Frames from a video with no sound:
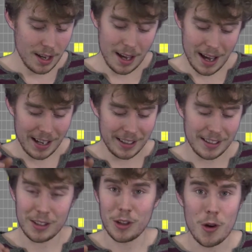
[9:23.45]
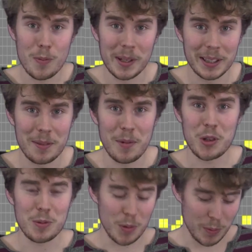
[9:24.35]
and no being in
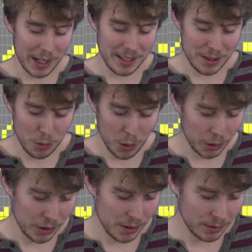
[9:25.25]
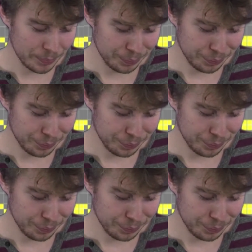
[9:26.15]
multiple places at once.